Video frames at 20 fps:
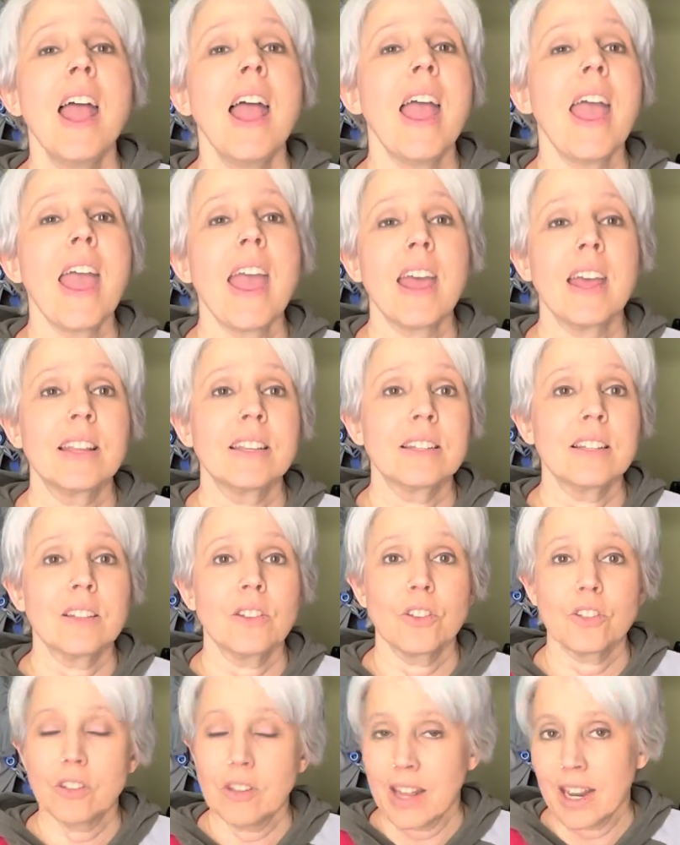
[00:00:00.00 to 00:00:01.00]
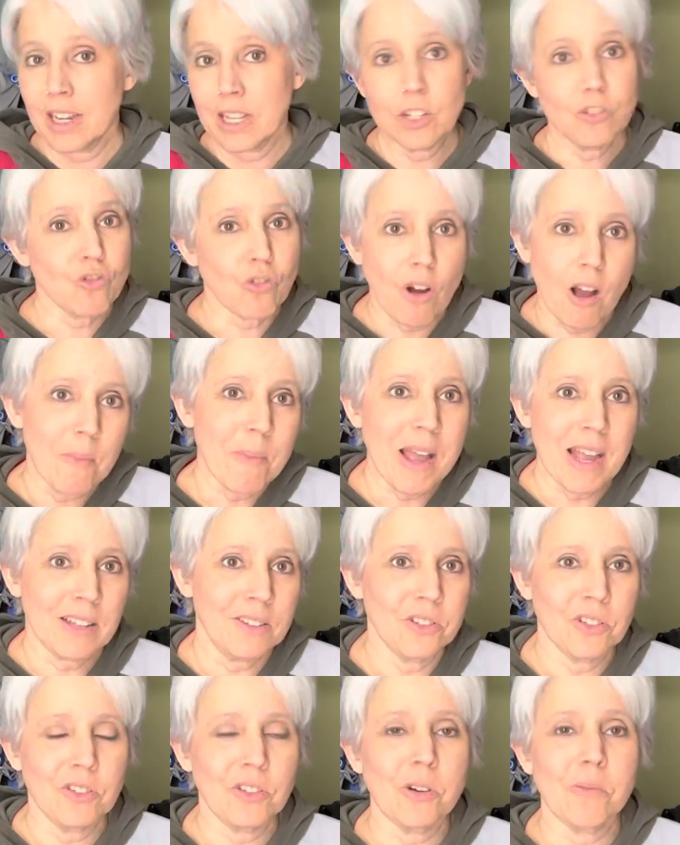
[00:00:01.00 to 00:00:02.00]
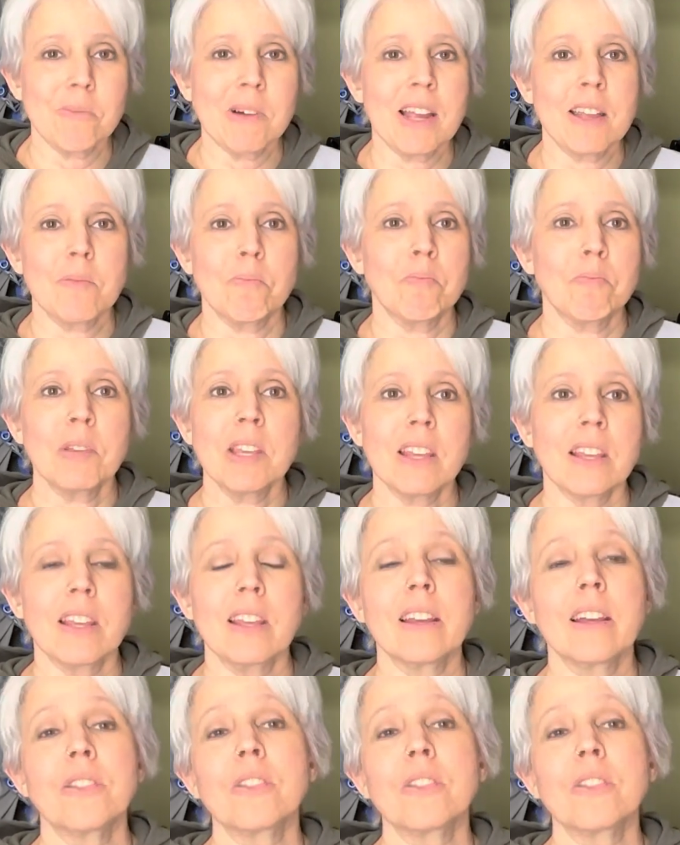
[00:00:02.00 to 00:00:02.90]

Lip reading: and any drawbacks that there might be,